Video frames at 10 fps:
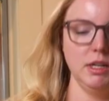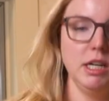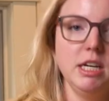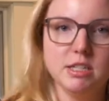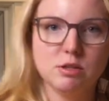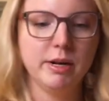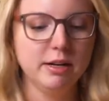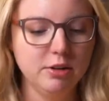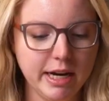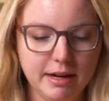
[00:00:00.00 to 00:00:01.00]
Easiest way to
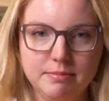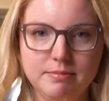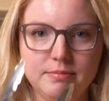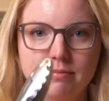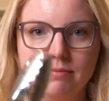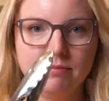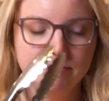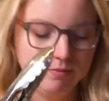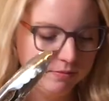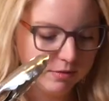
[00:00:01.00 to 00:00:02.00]
do that,
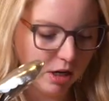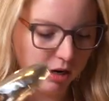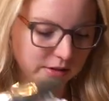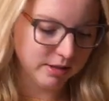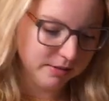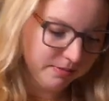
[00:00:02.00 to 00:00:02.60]
tongs.